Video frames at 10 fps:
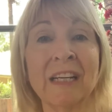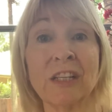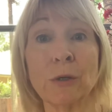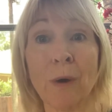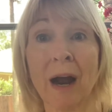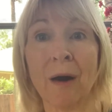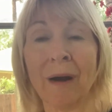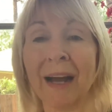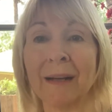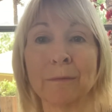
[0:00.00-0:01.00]
You are
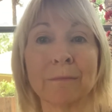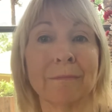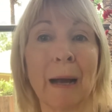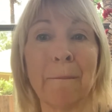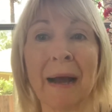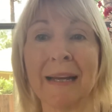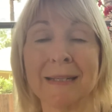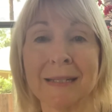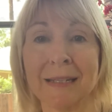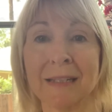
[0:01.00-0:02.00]
an
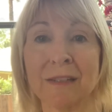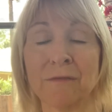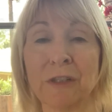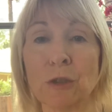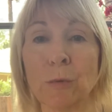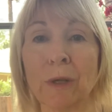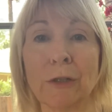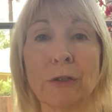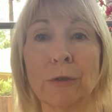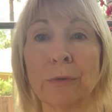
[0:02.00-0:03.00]
amazing individual
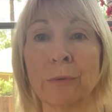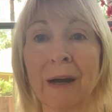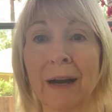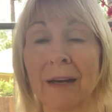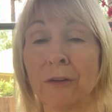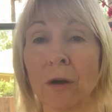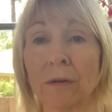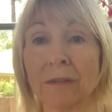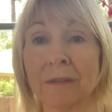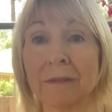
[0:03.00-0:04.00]
and you are
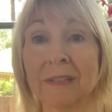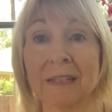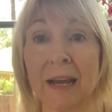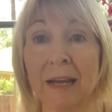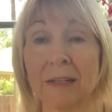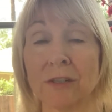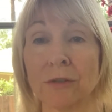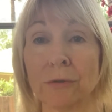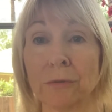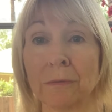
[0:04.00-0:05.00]
not scared
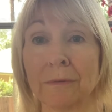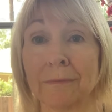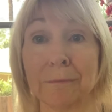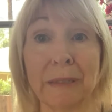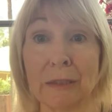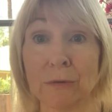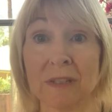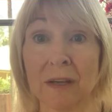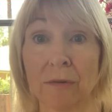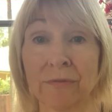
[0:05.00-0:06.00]
to be
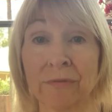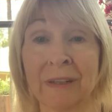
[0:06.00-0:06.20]
yourself.